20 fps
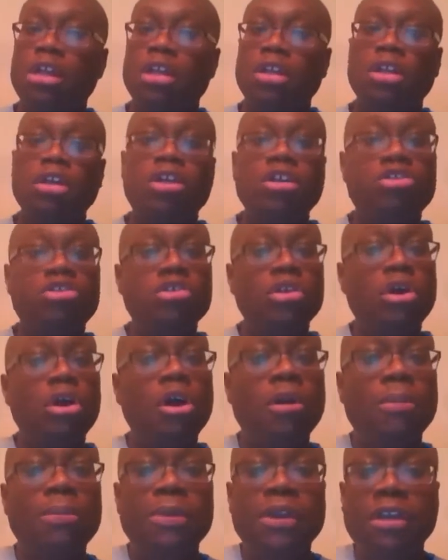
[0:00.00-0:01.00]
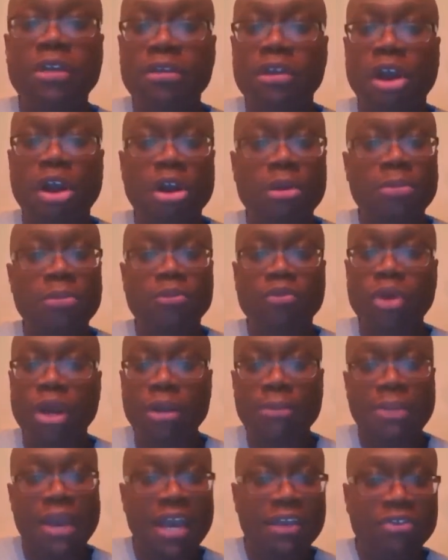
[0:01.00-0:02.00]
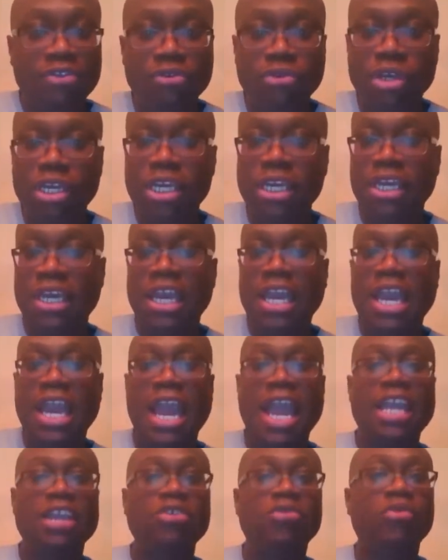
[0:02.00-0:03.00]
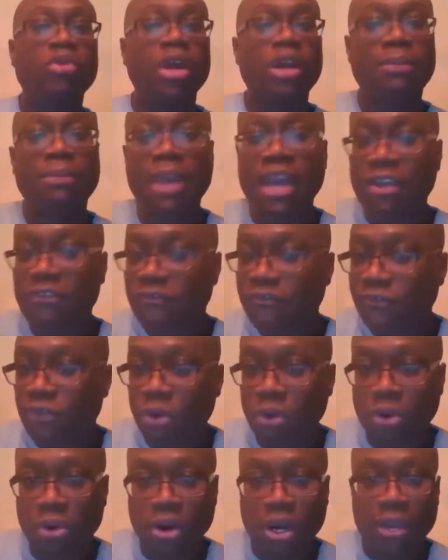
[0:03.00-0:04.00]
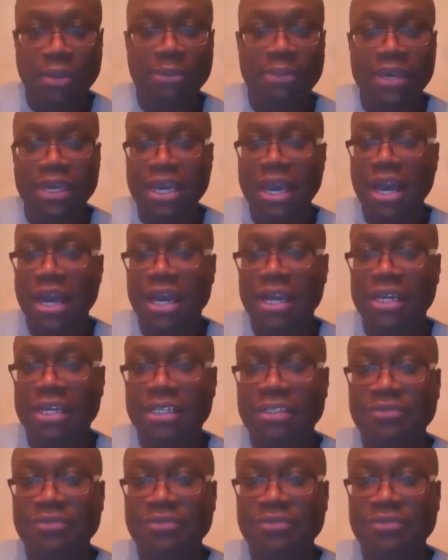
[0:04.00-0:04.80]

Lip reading: Look at your running back 3 and your running back 4 and beyond.